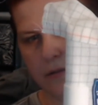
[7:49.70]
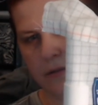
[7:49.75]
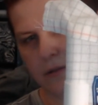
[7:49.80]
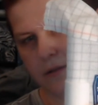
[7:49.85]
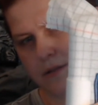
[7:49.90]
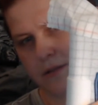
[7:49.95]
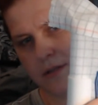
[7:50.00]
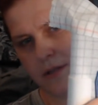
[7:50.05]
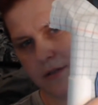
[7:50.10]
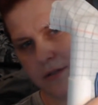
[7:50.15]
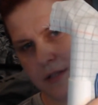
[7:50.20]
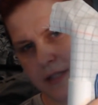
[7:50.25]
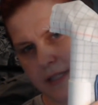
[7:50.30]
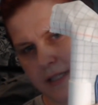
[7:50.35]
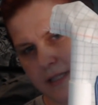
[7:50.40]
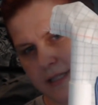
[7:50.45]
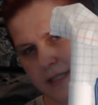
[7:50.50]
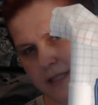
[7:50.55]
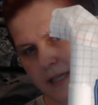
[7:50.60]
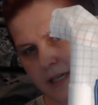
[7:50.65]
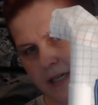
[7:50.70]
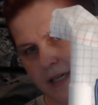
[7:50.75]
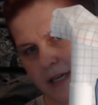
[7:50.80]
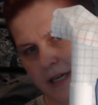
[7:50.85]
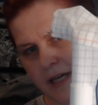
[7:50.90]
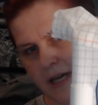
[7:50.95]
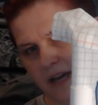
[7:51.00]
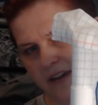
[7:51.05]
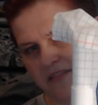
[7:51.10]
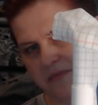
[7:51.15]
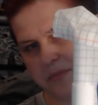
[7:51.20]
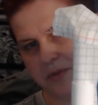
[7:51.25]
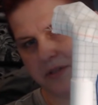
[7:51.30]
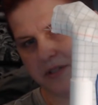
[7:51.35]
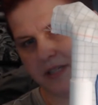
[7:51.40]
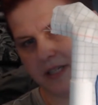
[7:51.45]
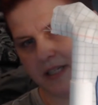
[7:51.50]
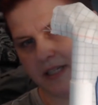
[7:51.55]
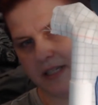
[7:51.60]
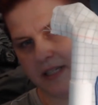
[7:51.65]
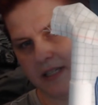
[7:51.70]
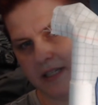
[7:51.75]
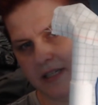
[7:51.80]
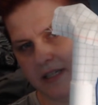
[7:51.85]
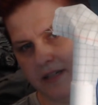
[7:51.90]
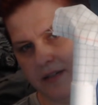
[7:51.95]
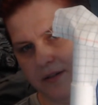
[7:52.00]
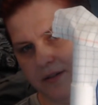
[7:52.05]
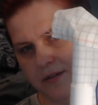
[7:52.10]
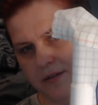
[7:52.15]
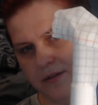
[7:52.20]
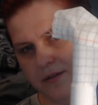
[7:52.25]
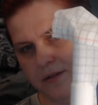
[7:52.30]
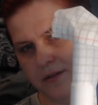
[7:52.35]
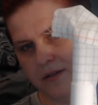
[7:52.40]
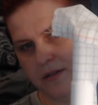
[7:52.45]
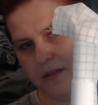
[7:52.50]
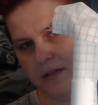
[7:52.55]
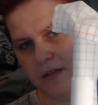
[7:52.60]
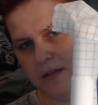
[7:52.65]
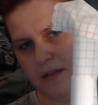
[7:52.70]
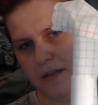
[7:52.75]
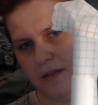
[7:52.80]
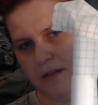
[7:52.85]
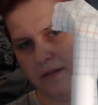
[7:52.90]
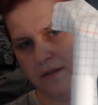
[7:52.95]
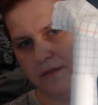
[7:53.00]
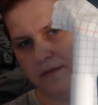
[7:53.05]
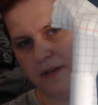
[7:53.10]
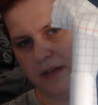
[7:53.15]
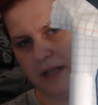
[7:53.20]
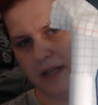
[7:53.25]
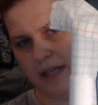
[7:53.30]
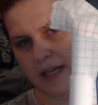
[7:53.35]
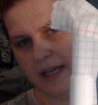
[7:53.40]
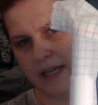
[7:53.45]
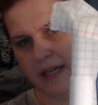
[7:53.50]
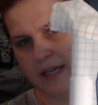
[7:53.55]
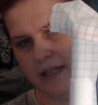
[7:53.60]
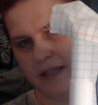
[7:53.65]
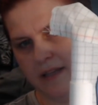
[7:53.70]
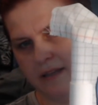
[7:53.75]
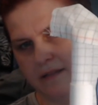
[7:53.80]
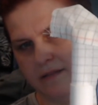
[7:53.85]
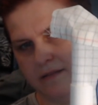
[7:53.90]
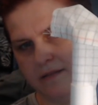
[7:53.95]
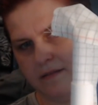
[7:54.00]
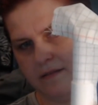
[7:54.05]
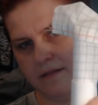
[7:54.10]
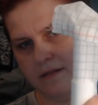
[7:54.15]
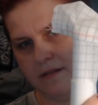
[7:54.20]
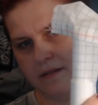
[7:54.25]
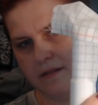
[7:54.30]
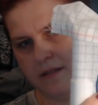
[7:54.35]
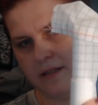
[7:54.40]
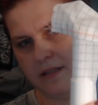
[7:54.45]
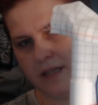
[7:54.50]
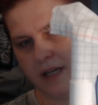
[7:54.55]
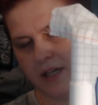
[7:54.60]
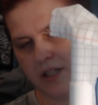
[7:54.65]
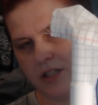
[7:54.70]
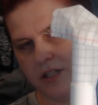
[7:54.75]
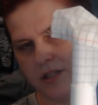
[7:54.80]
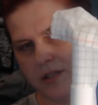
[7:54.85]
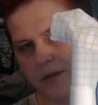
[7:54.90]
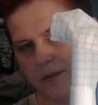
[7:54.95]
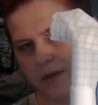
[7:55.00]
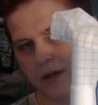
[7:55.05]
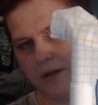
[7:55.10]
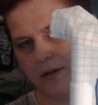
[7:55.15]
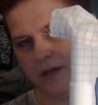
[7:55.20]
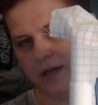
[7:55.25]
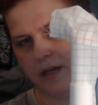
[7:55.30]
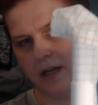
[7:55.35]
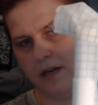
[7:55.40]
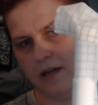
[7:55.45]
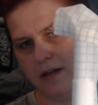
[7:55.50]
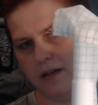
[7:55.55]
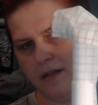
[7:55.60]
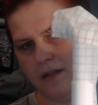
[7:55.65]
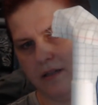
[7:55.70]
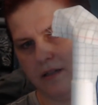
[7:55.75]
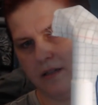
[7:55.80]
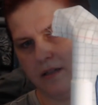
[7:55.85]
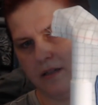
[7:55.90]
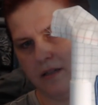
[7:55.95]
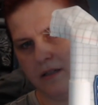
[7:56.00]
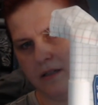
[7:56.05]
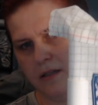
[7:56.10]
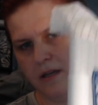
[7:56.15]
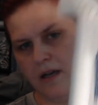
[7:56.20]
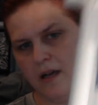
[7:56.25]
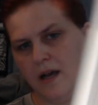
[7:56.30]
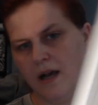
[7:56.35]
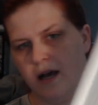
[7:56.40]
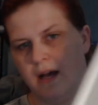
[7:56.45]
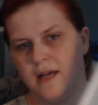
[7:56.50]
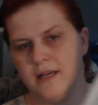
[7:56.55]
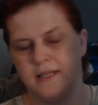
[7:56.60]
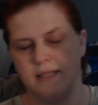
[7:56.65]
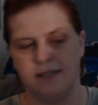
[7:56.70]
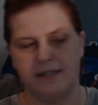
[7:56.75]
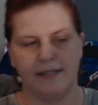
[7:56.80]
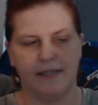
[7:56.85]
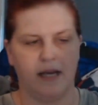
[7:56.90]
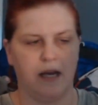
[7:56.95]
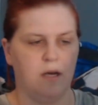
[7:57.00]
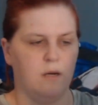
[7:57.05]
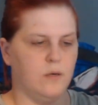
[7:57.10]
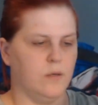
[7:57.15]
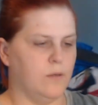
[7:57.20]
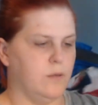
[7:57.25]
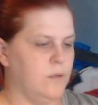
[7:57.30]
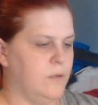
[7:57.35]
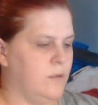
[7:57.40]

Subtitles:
So since then I've proceeded to fill in the sections around here. So